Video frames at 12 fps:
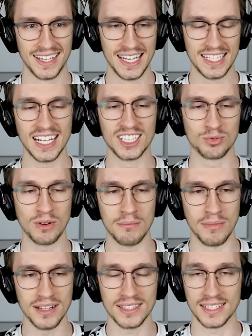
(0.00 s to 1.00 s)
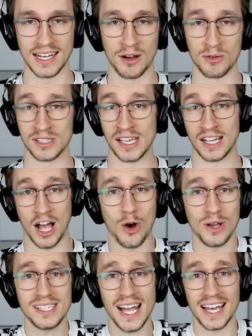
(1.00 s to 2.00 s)
He said 3 months and I was like,
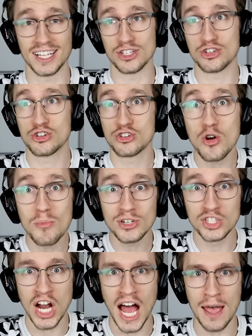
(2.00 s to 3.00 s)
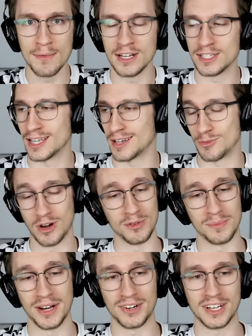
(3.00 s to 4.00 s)
oh, he's got so much time. And he's like, well,
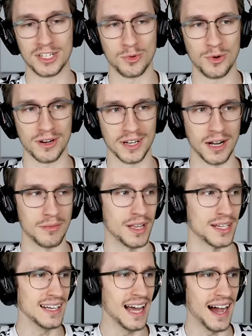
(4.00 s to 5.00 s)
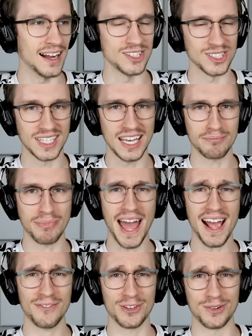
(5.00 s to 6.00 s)
we better get to work. And I'm nah, just kick
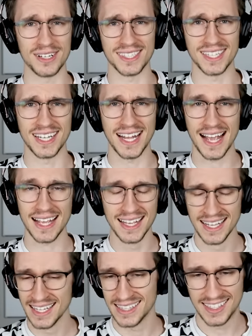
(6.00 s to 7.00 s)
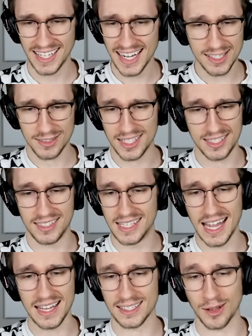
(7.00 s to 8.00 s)
back for the rest of the day. Today's
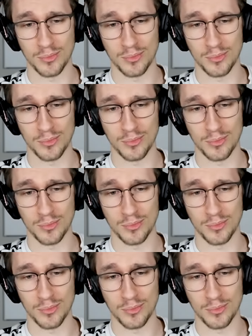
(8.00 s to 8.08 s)
day is